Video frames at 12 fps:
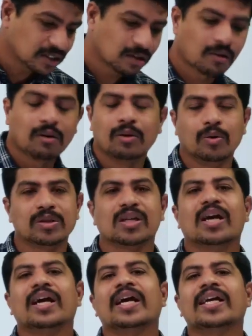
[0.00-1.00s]
and all those.
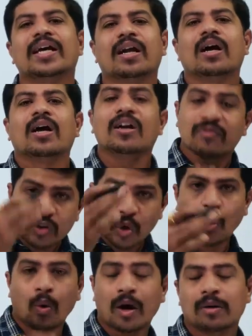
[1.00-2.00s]
Here, if you
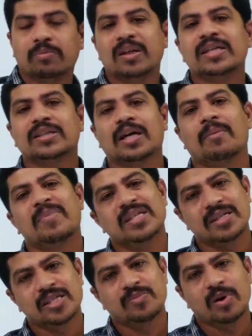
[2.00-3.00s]
want, please
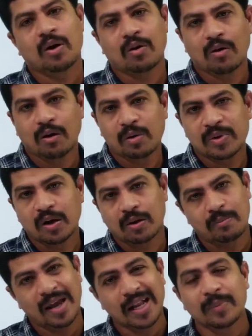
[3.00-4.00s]
message me or call me or
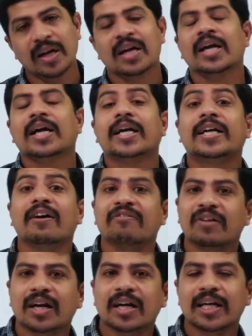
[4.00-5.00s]
mail me.
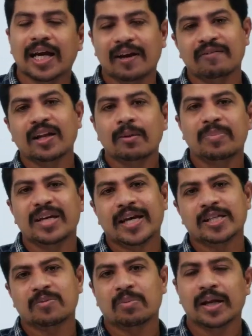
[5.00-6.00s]
Definitely, I will be
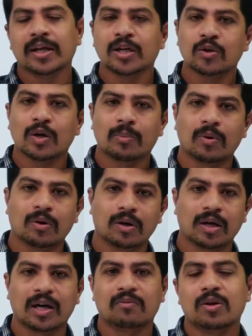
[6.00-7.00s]
explaining you about
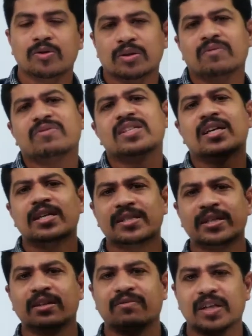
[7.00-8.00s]
the convolution physical
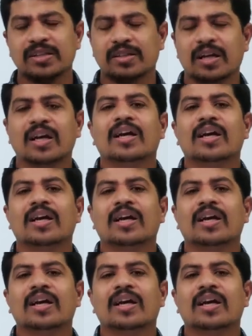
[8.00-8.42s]
significance.